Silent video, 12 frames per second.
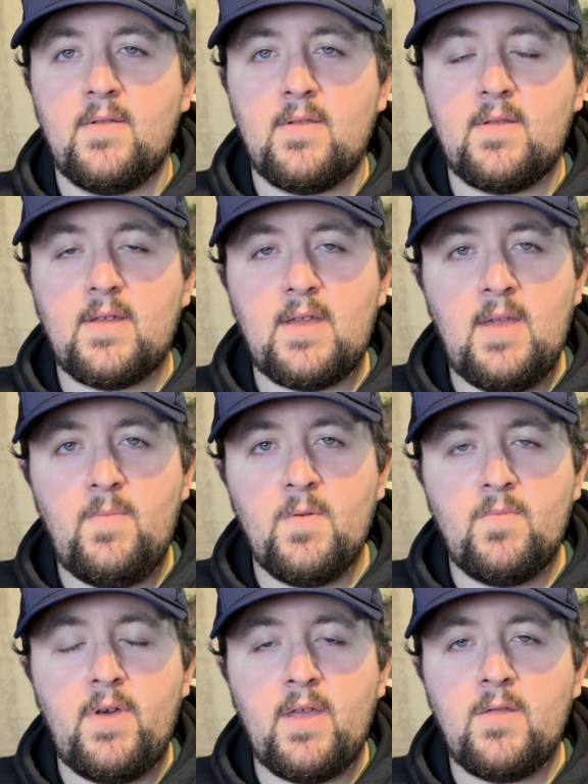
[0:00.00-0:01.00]
to keep your
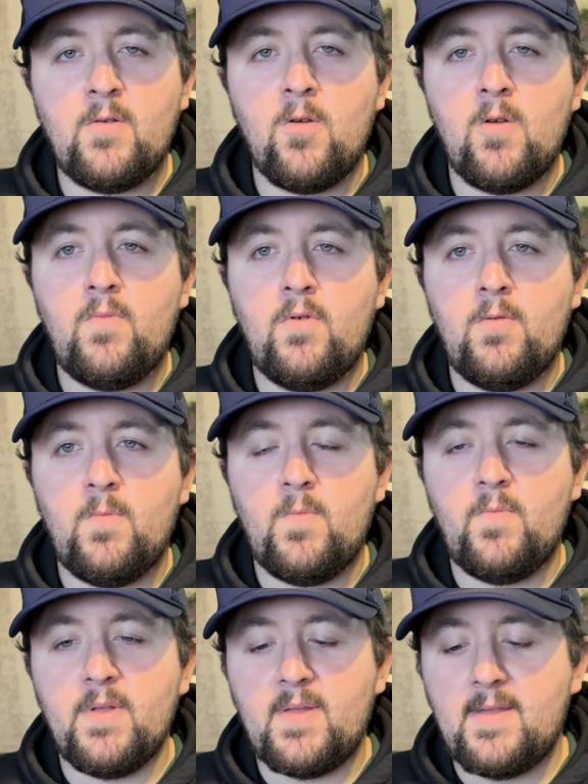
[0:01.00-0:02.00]
blade durable
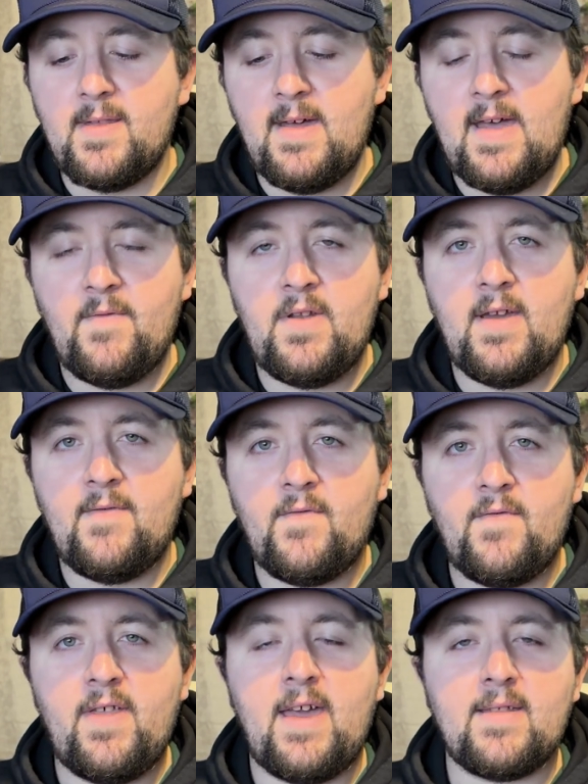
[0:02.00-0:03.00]
but still have enough
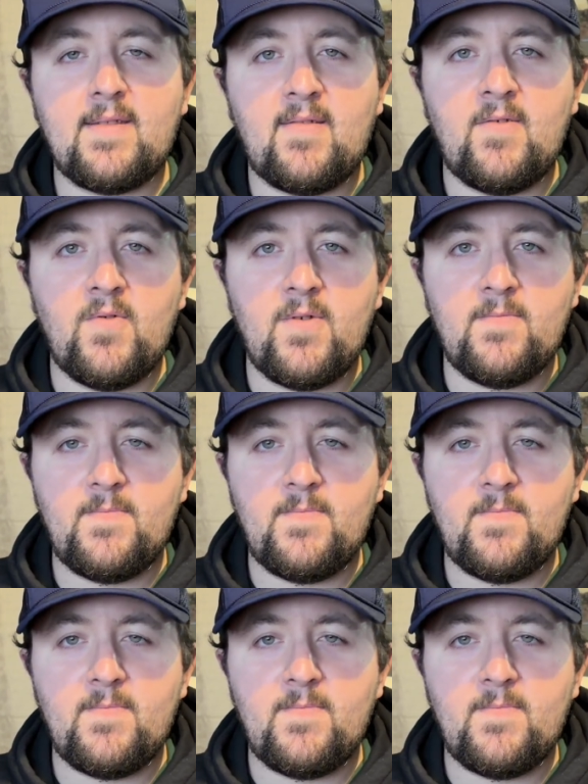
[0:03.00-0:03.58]
flex to it.